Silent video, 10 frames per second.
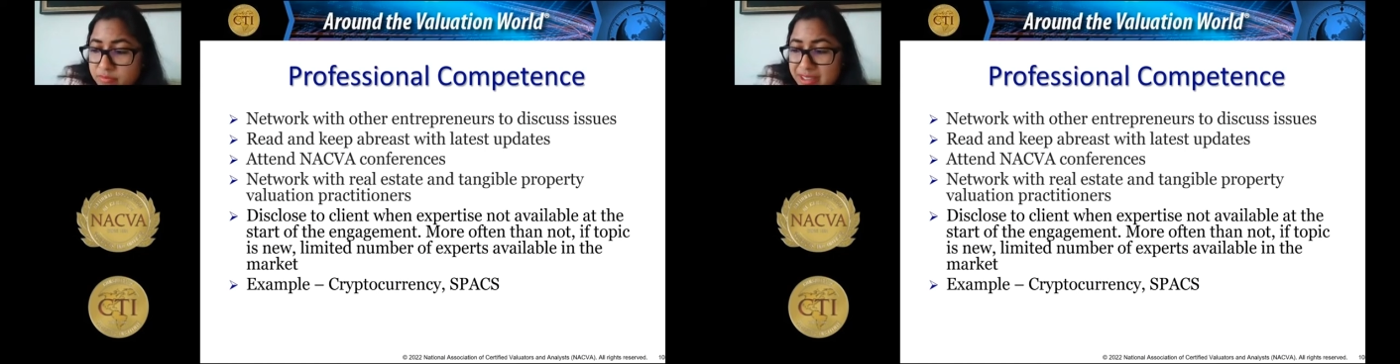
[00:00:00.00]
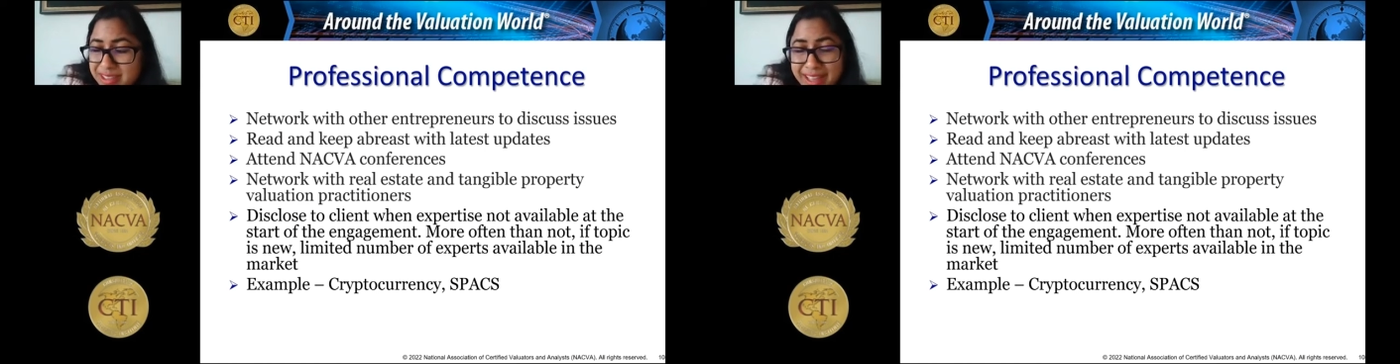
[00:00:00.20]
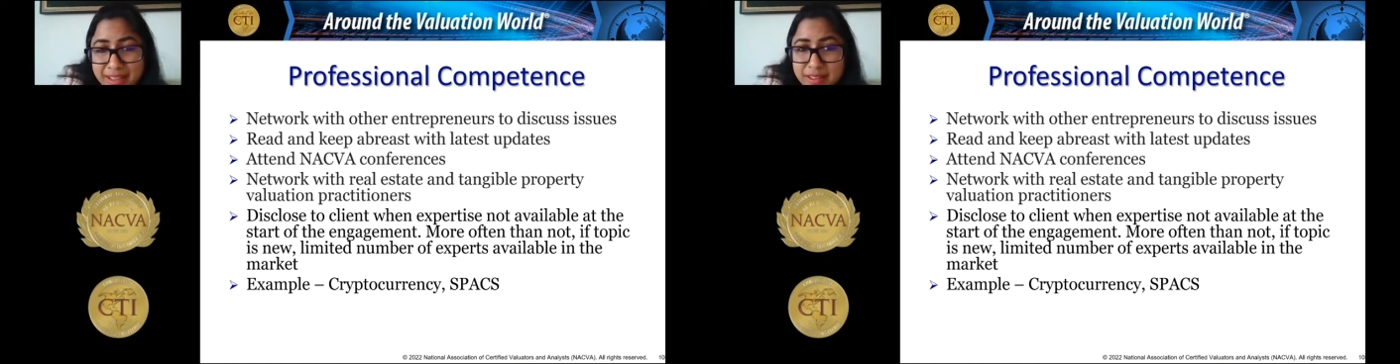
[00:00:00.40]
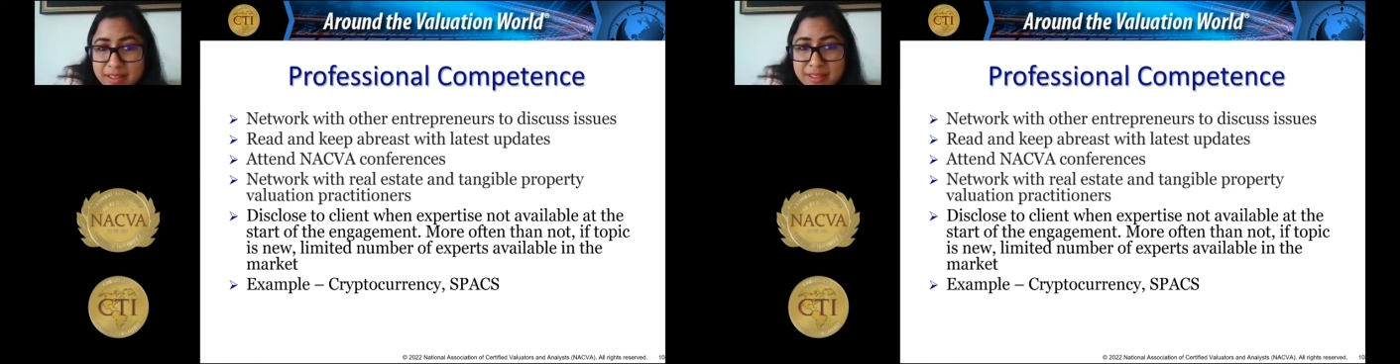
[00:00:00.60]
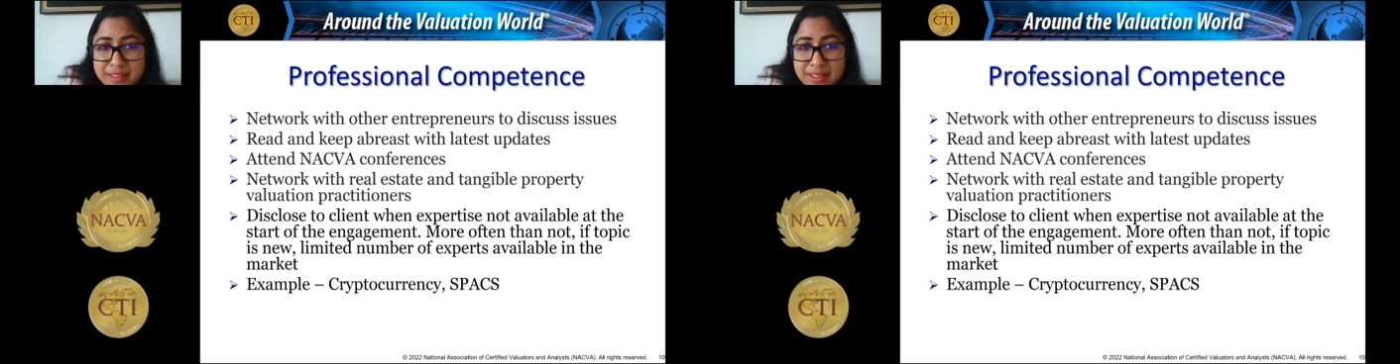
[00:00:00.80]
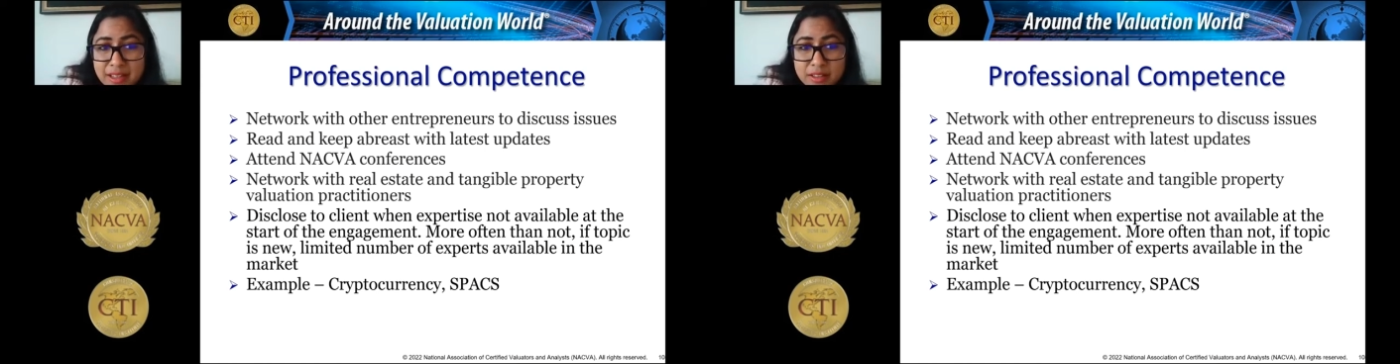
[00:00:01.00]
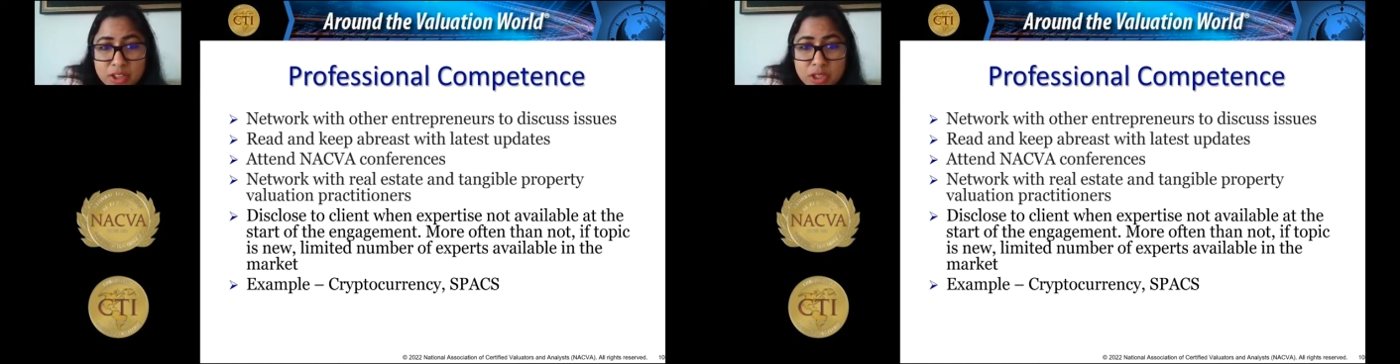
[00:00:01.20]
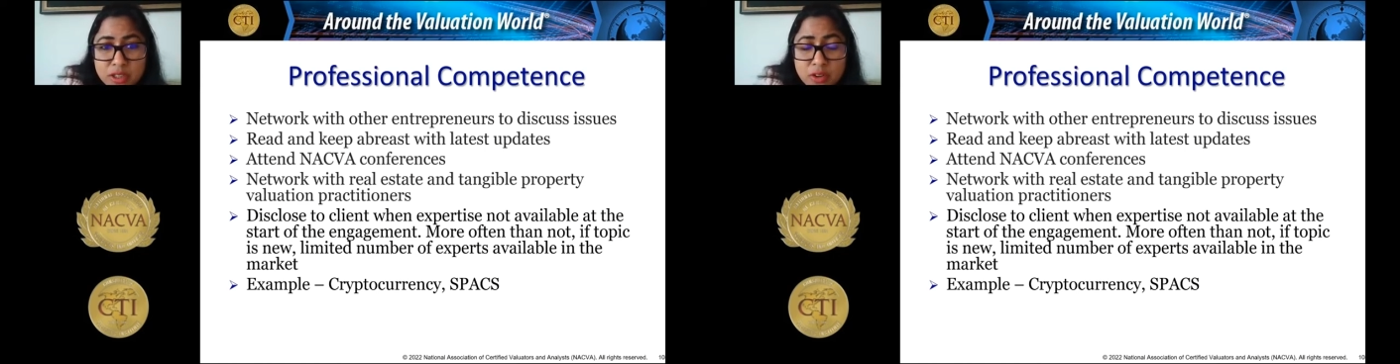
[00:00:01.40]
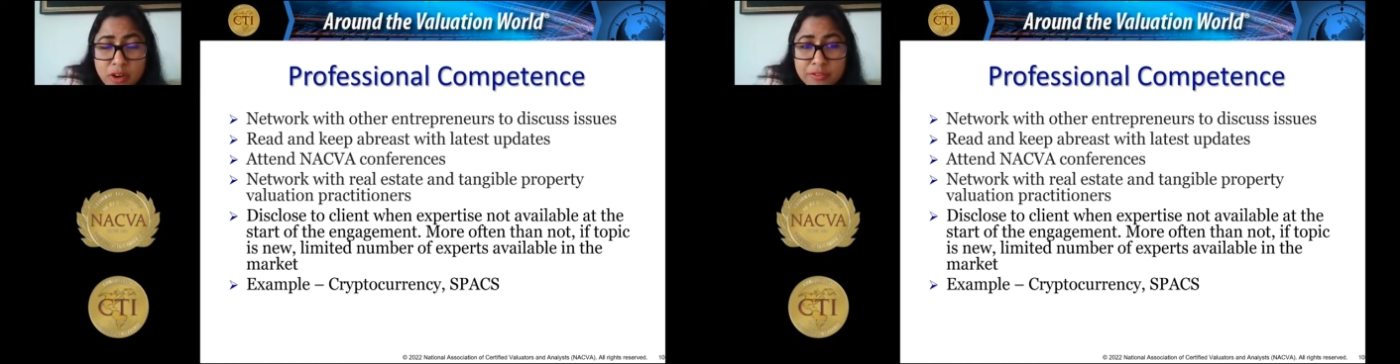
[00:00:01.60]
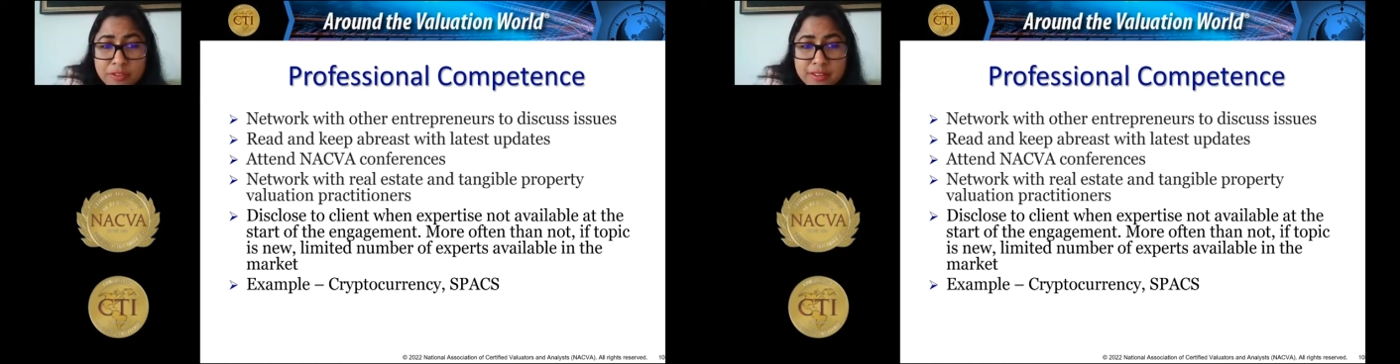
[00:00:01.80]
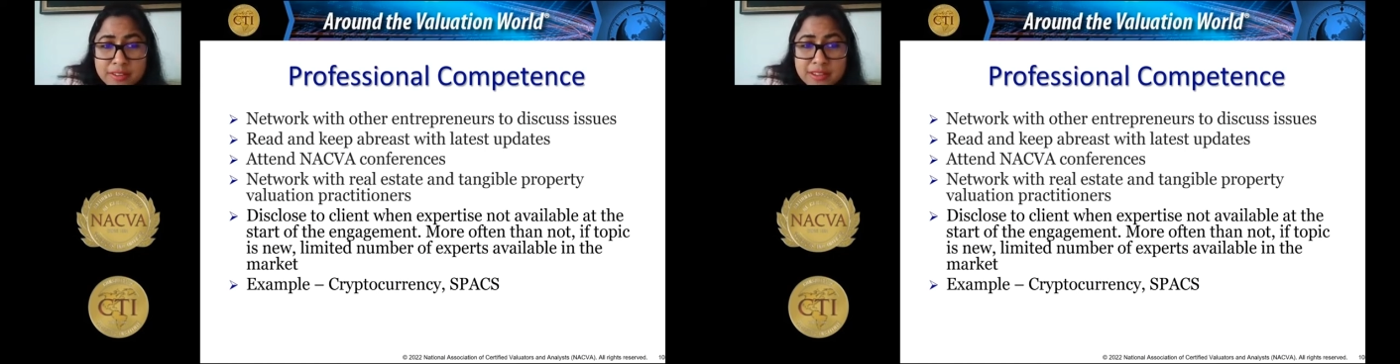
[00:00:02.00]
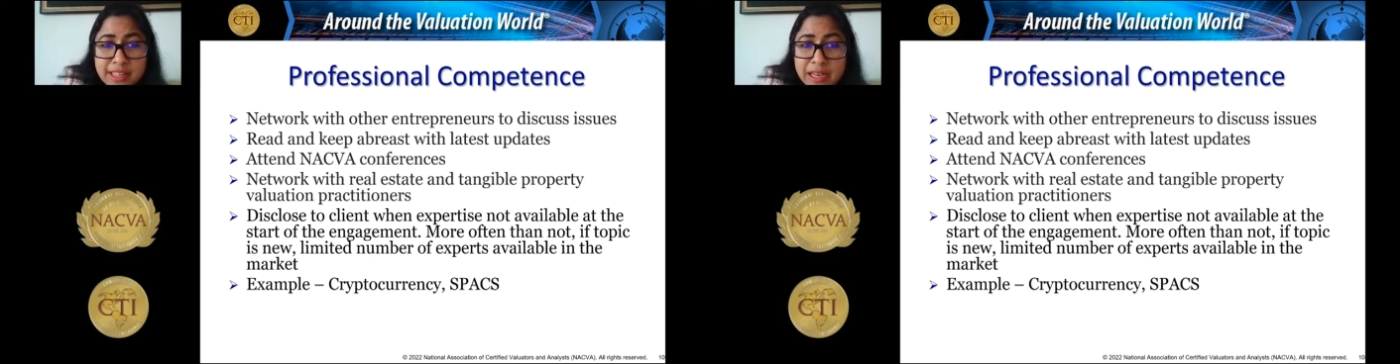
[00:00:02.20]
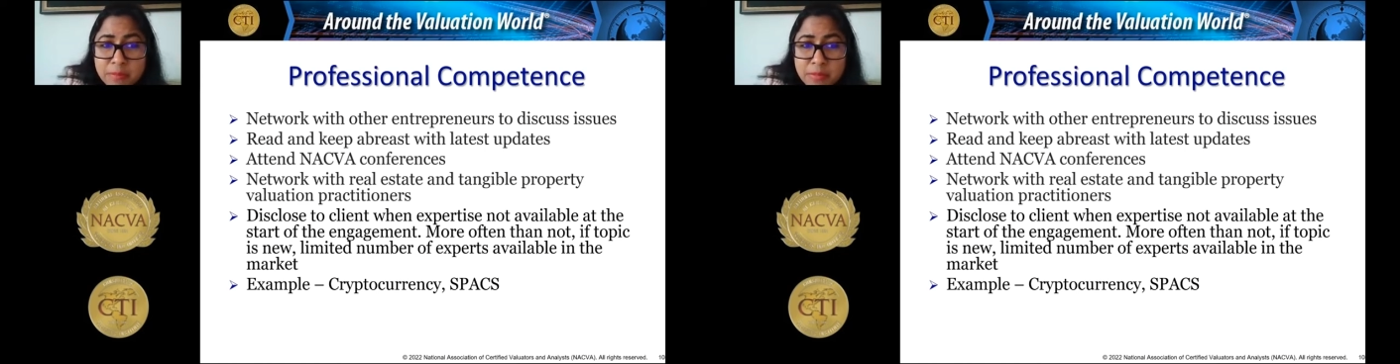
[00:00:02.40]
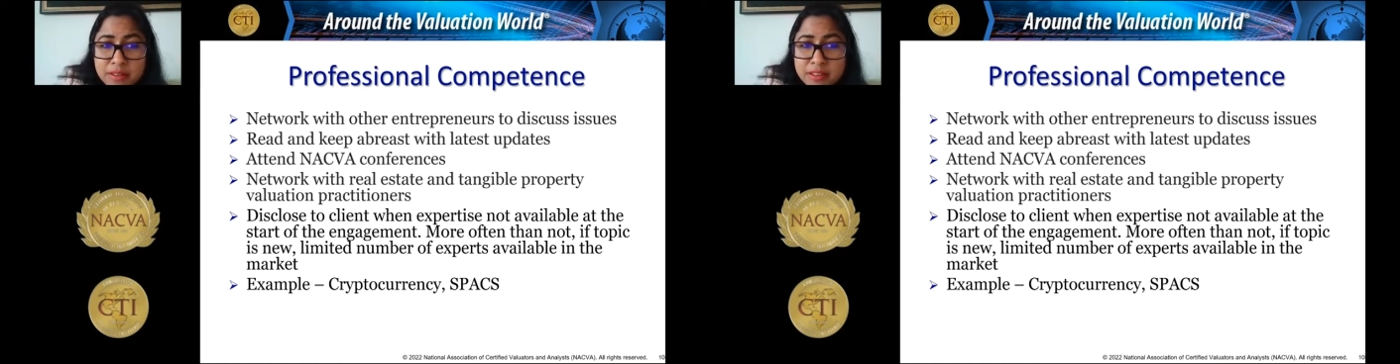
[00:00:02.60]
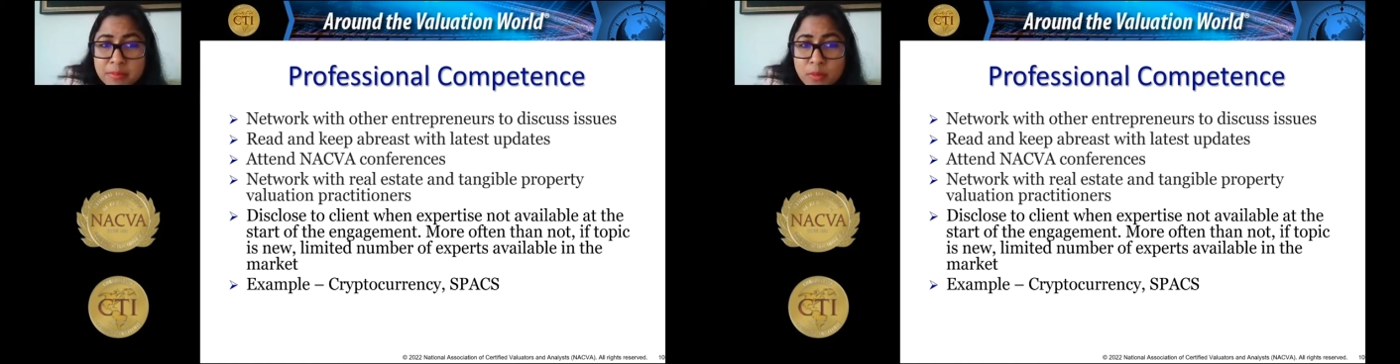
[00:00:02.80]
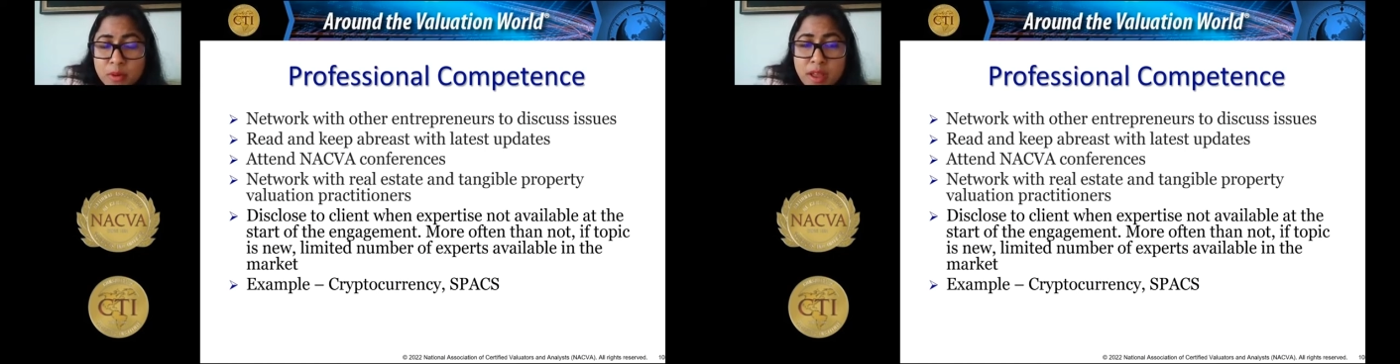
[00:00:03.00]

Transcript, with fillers: This, these conferences help us in